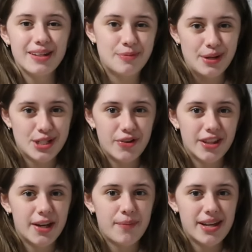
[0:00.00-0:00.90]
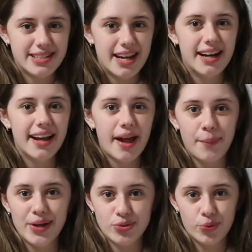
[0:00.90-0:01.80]
especially with like my skating and
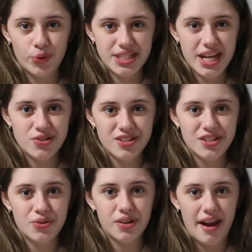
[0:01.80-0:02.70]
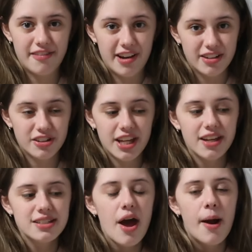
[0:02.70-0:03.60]
my school schedule to do a lot of other
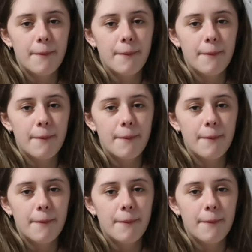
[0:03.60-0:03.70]
things,